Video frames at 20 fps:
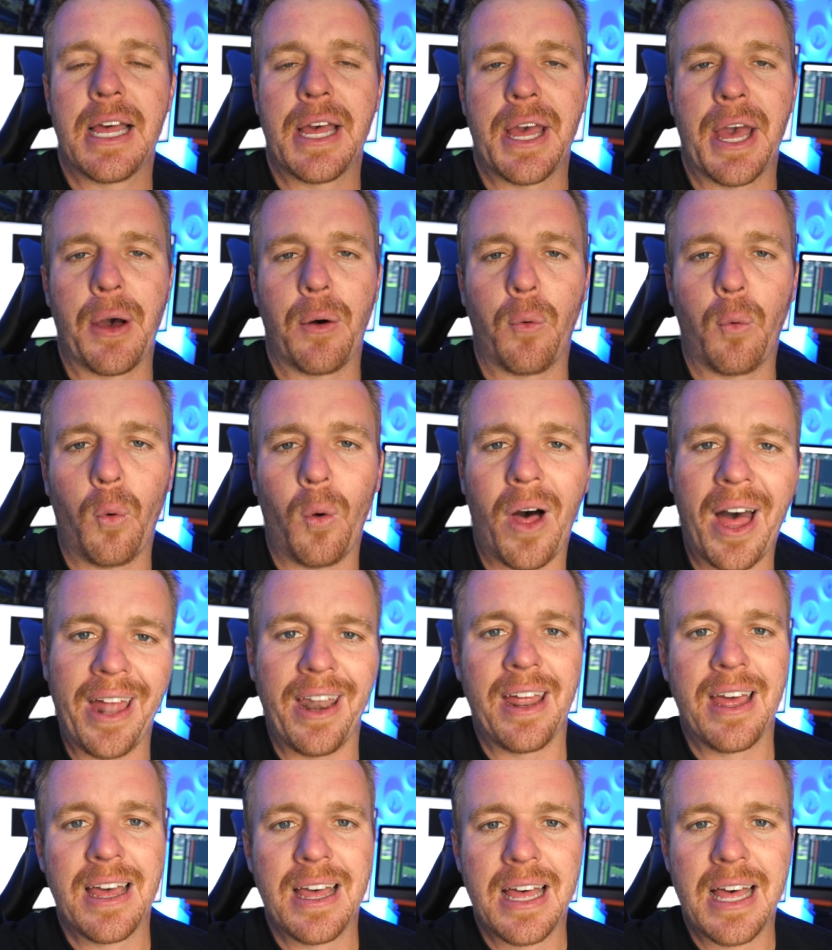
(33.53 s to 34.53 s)
at
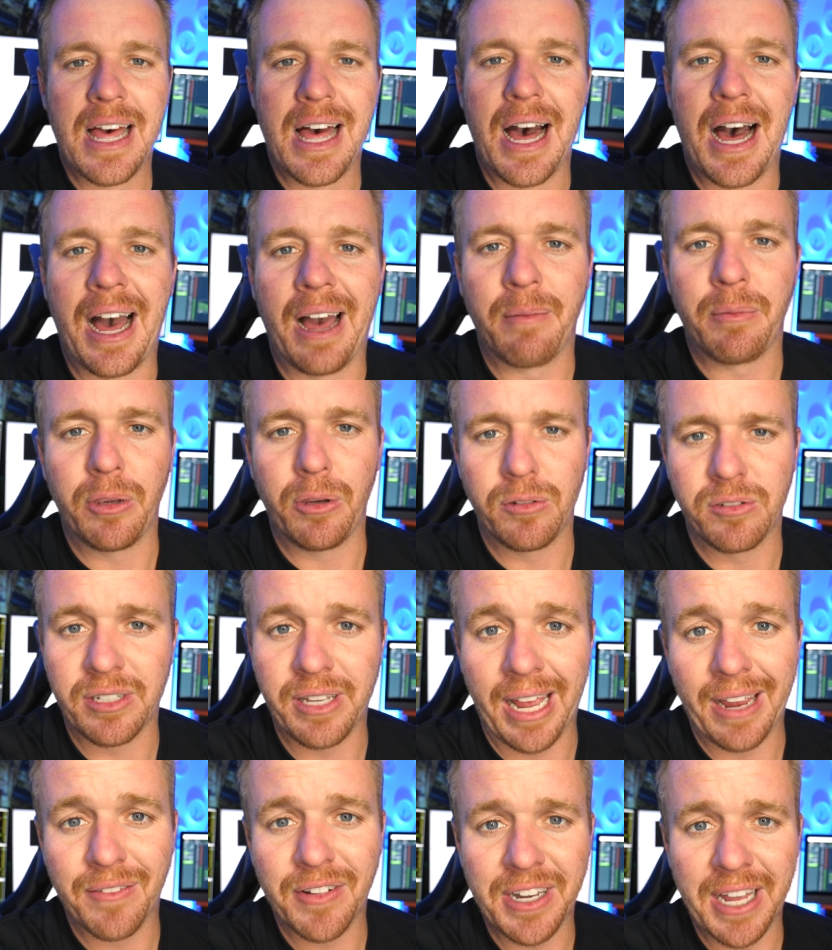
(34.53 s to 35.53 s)
what I'm
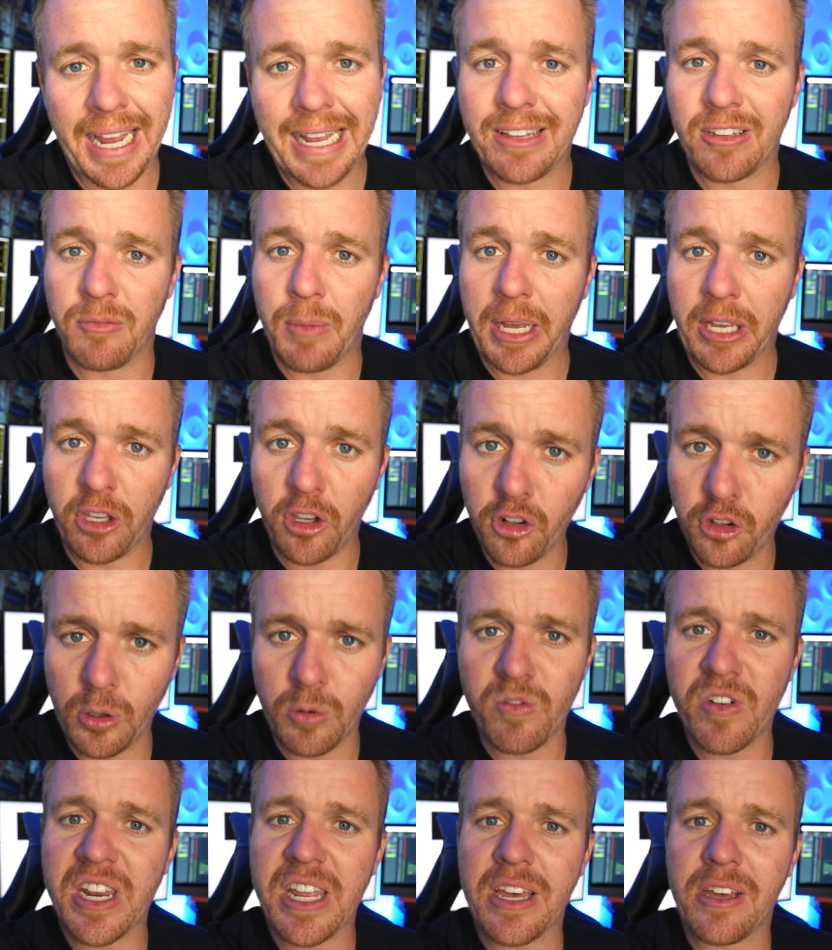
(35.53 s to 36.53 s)
using every day to make
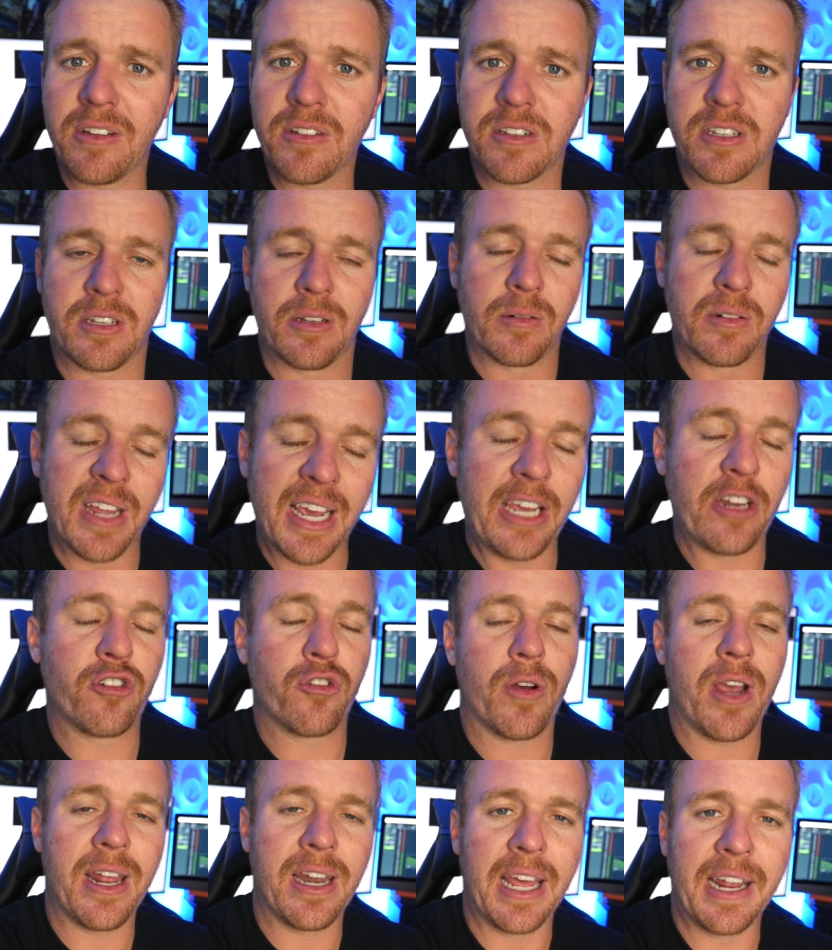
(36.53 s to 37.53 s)
YouTube videos, to day
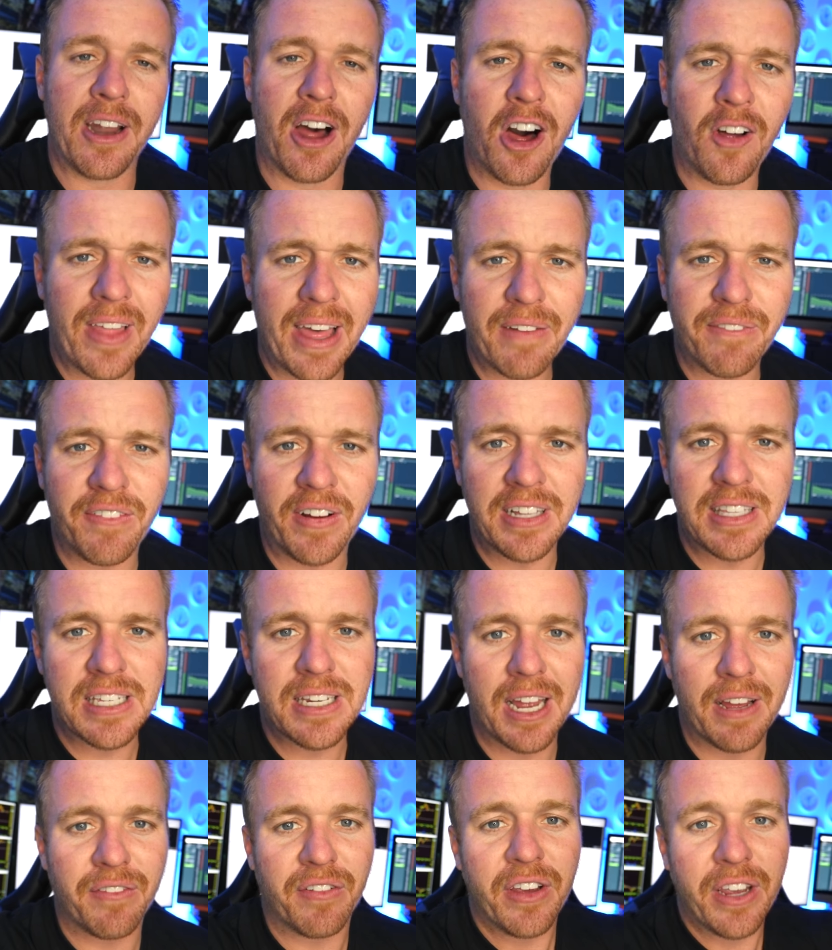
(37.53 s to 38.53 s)
trade, and all that fun
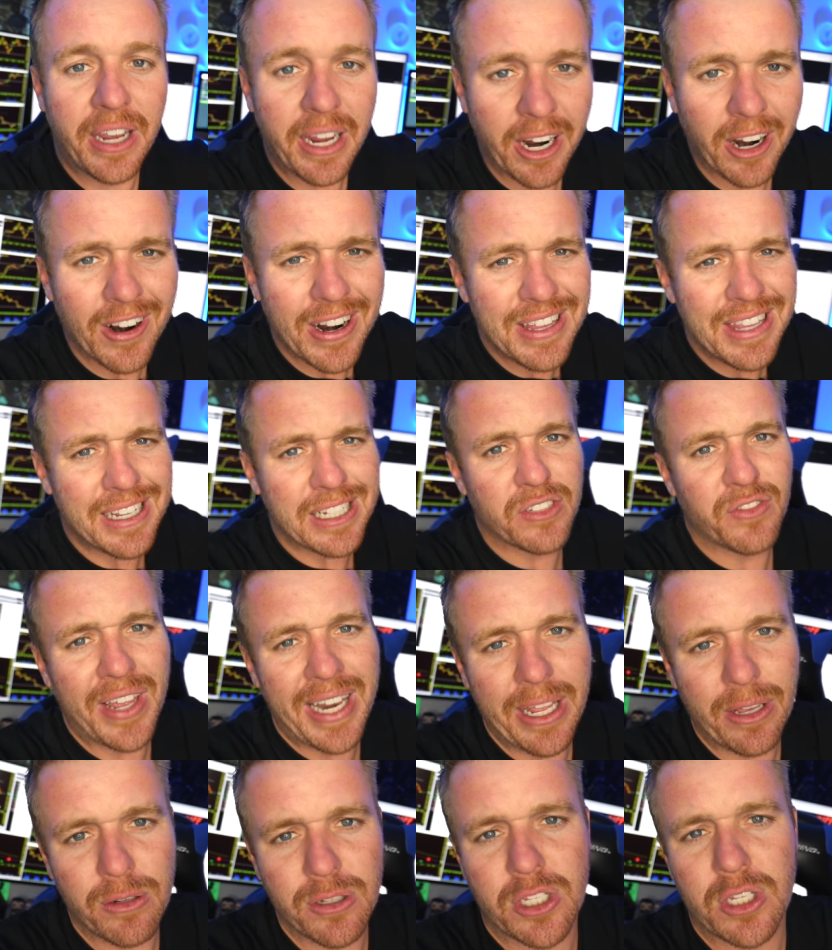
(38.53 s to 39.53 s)
stuff here in this
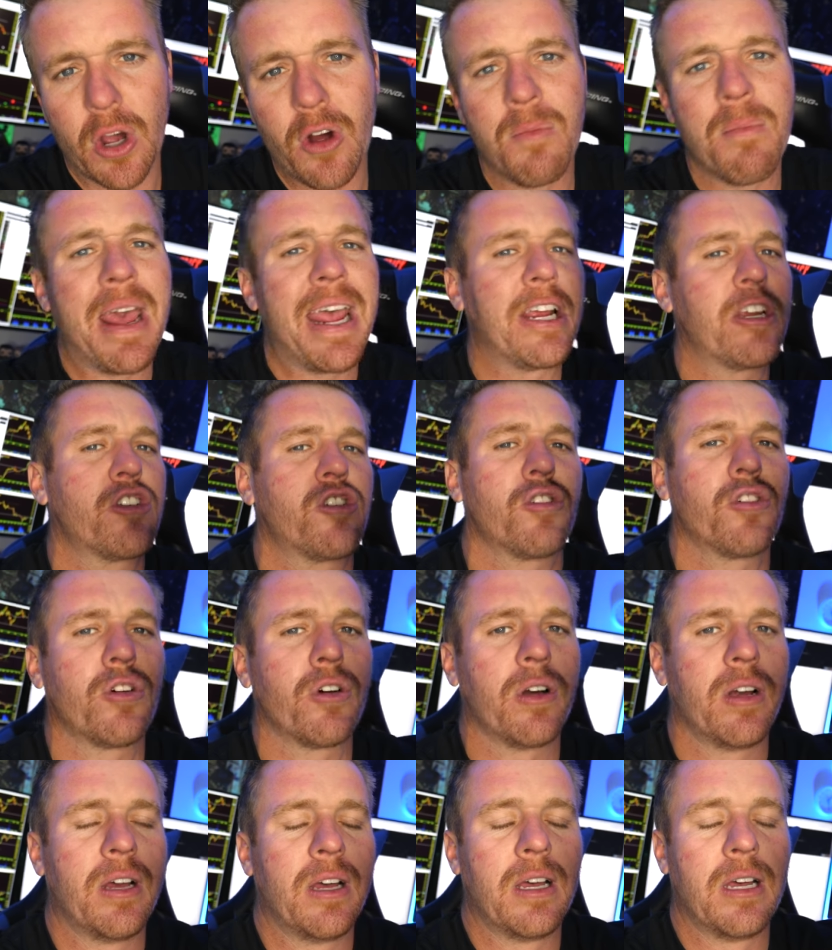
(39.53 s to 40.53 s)
video, so make
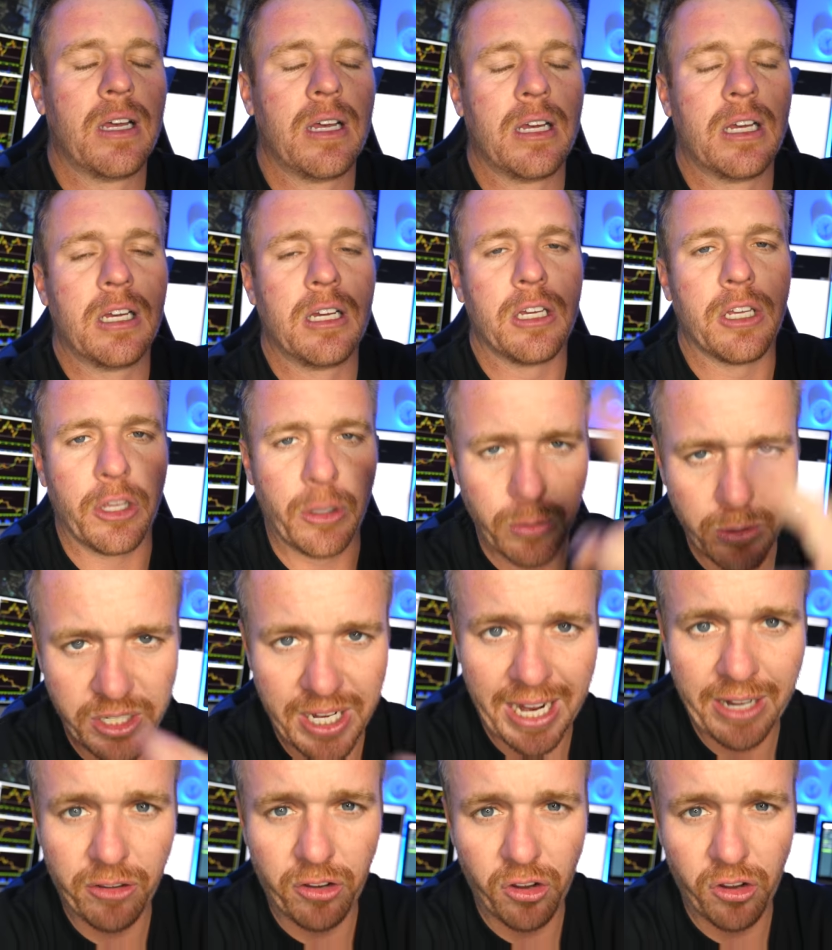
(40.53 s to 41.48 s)
sure you stay